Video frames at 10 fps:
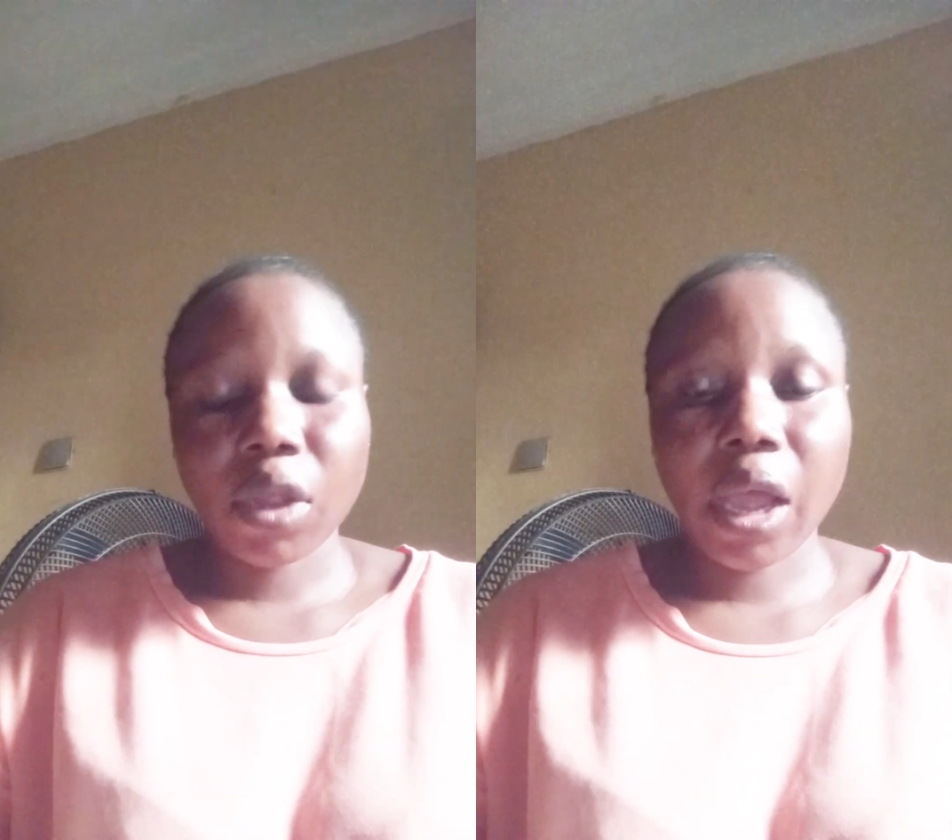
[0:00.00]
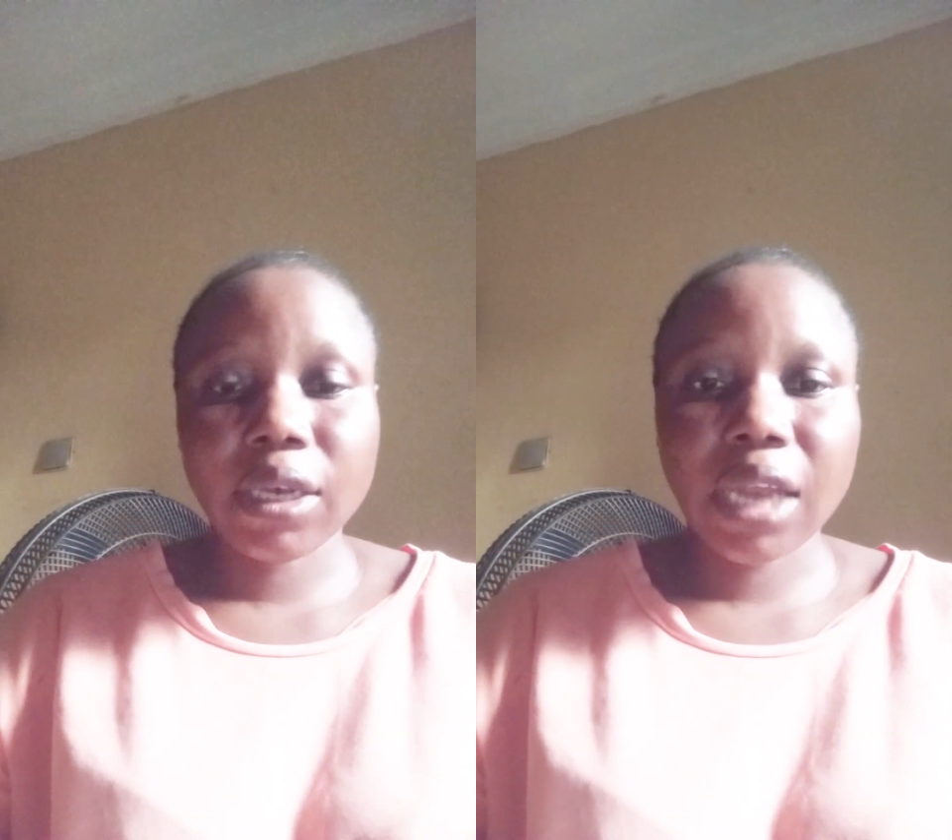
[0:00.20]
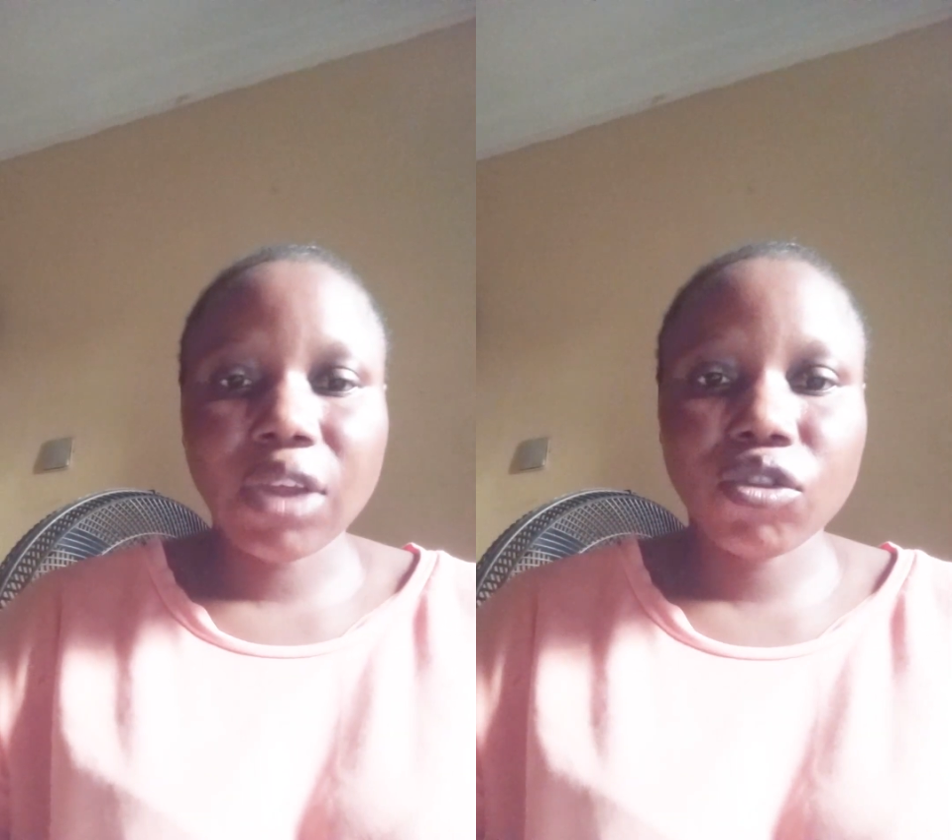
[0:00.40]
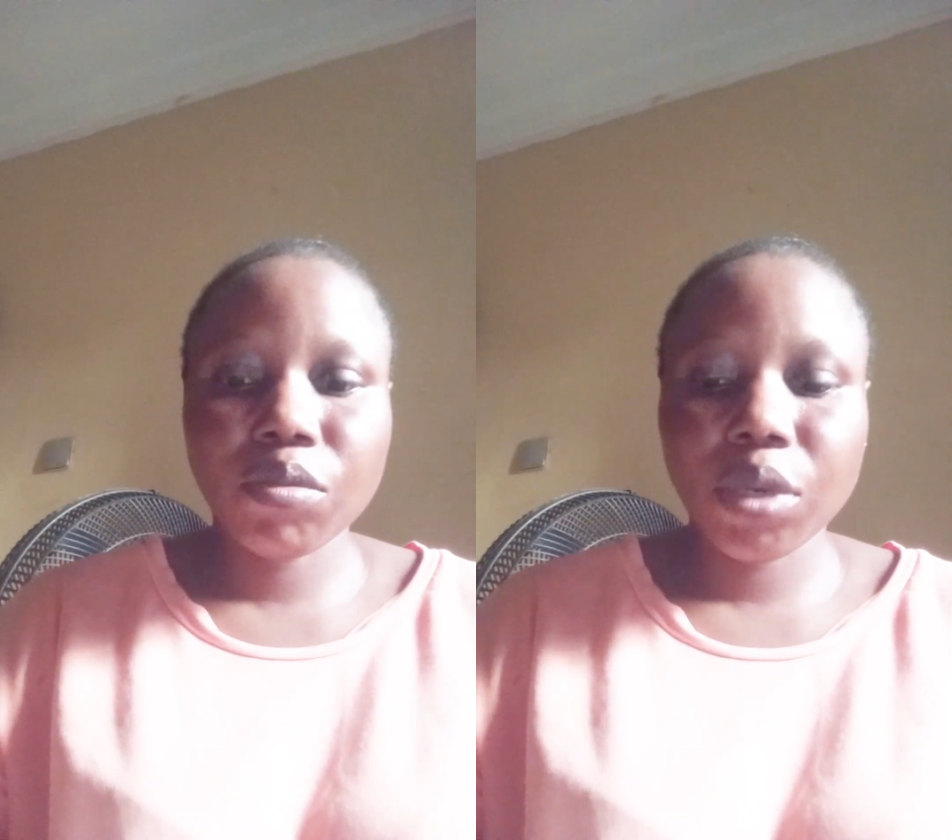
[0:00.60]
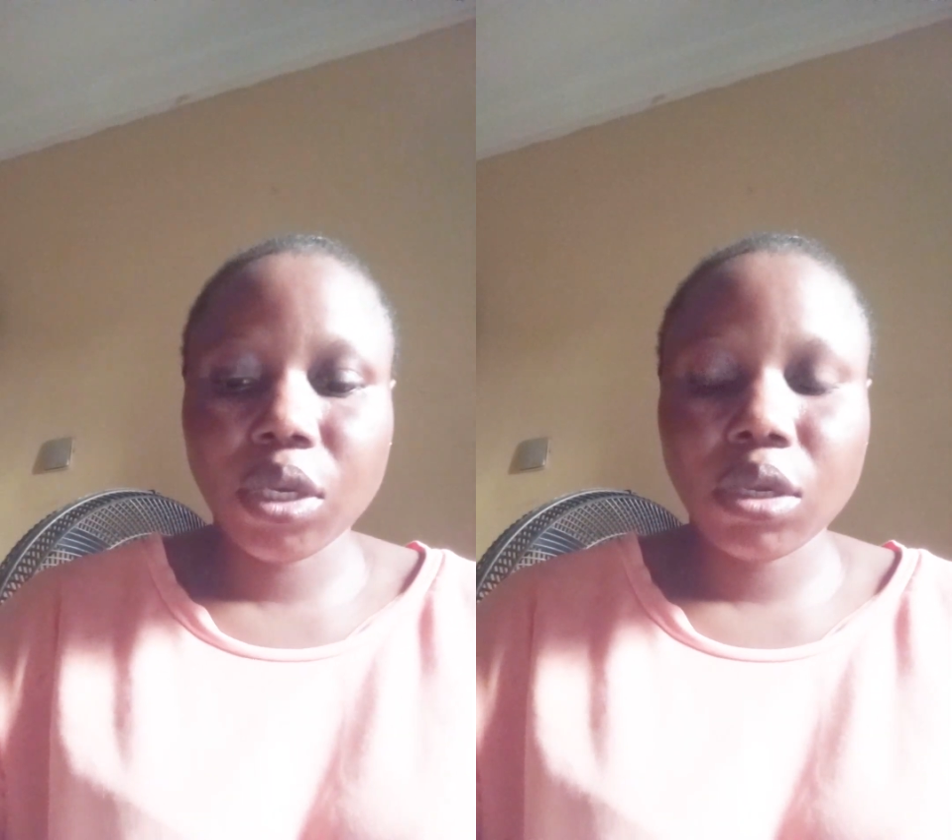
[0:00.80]
and that
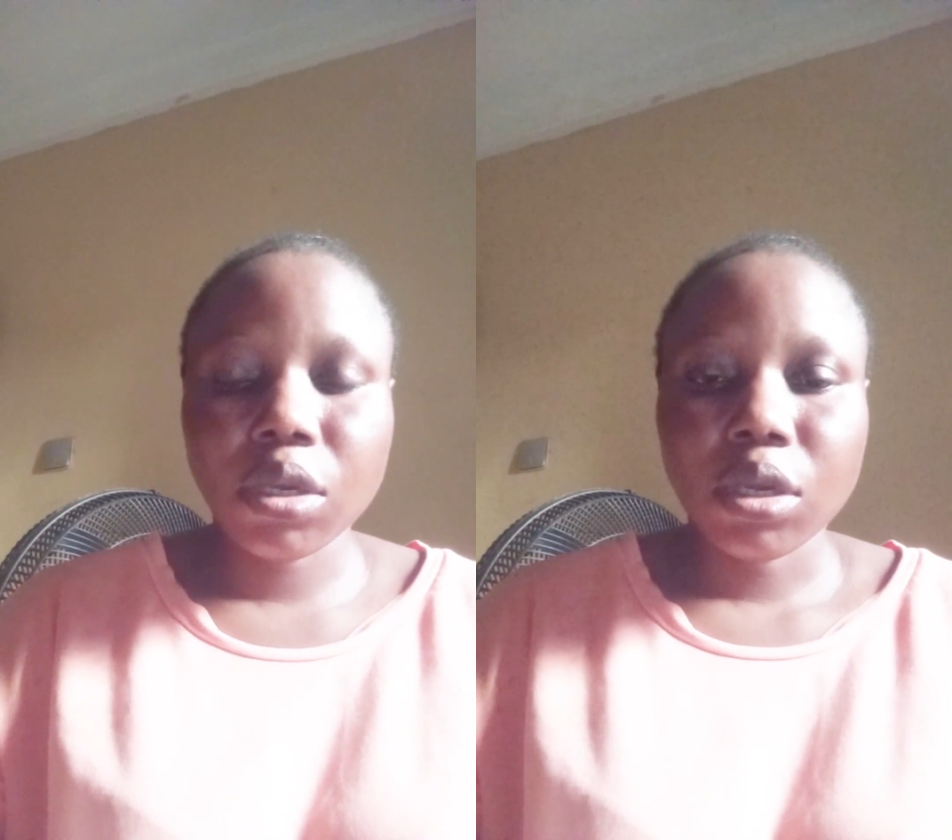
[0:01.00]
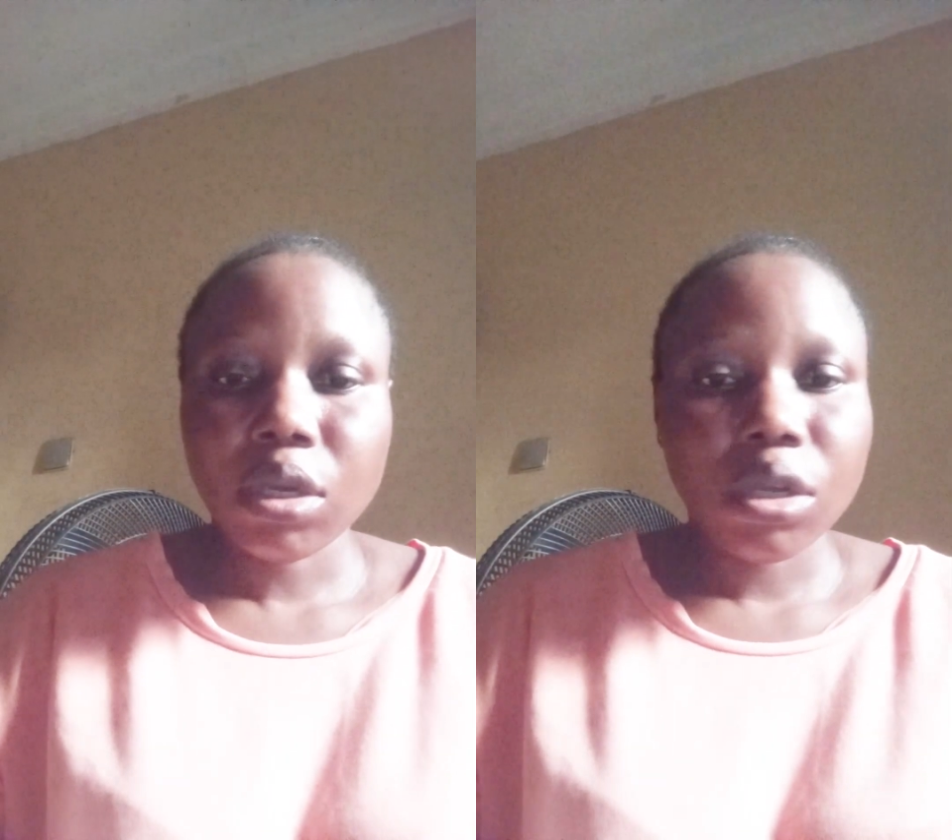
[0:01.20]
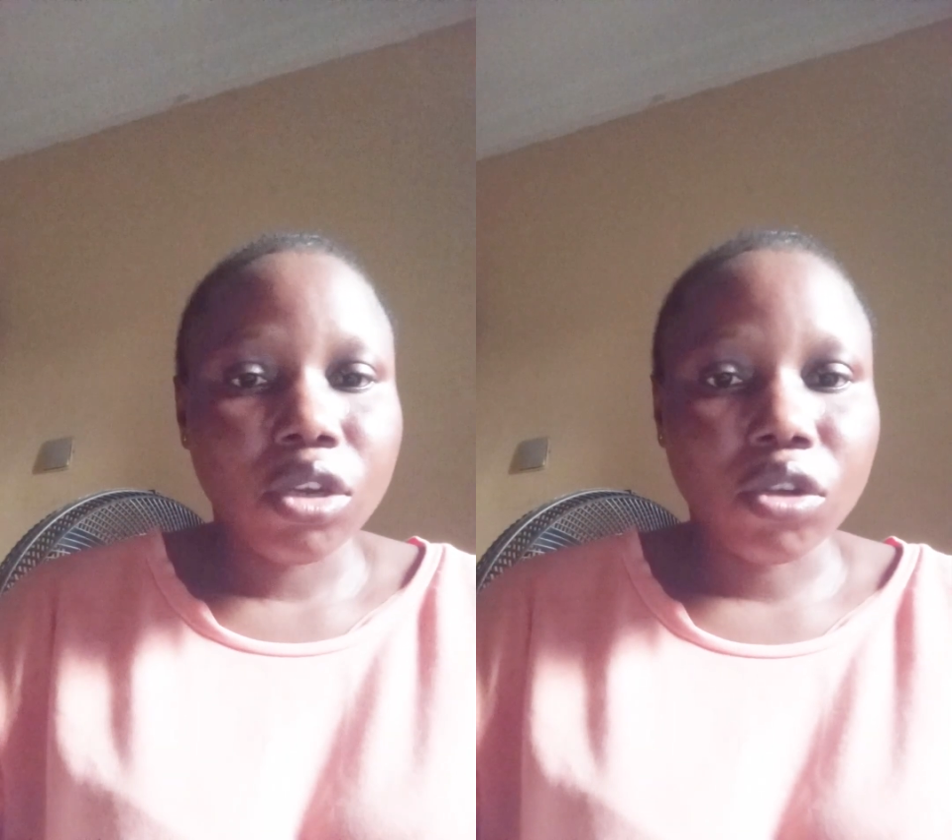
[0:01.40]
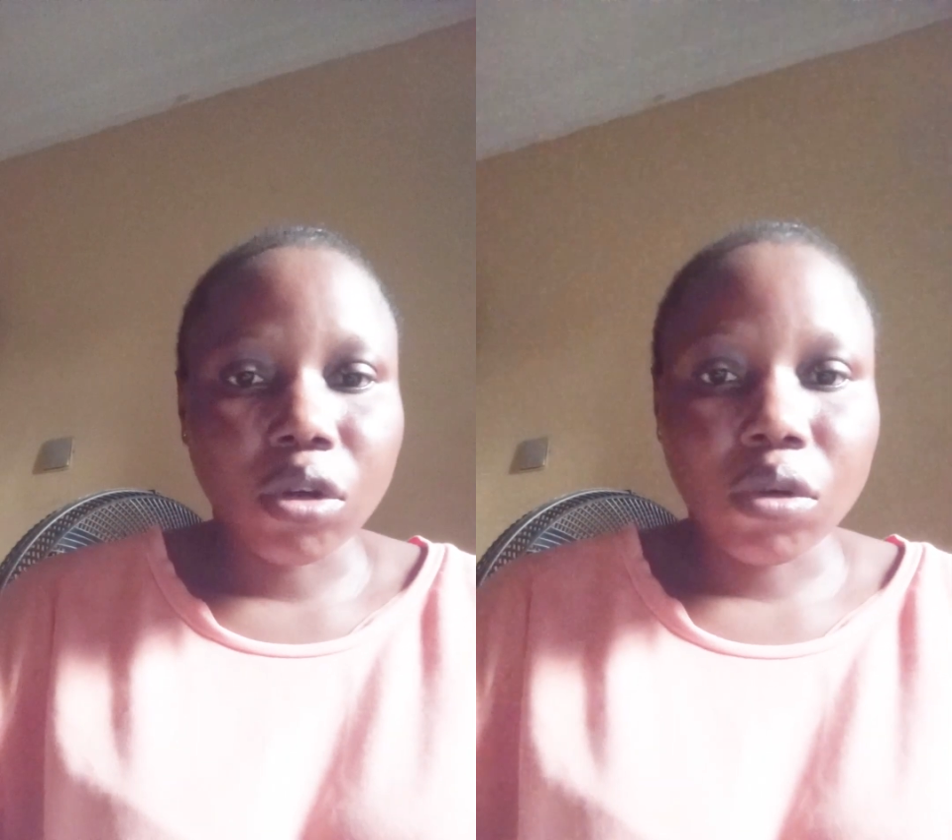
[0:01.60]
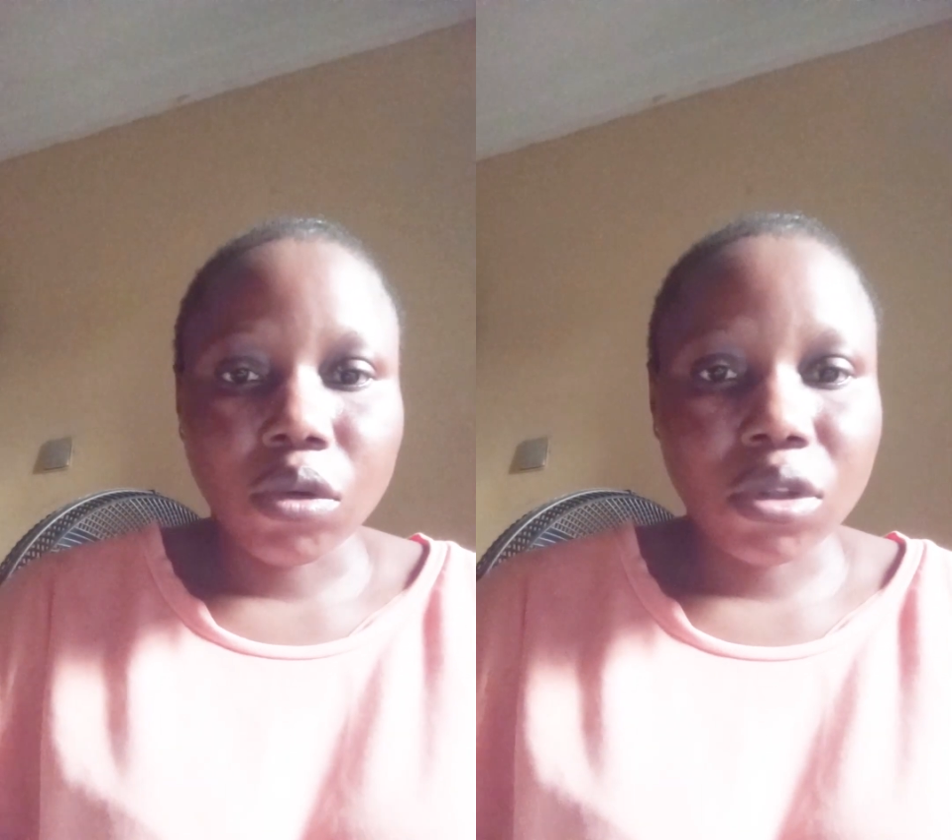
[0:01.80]
should be your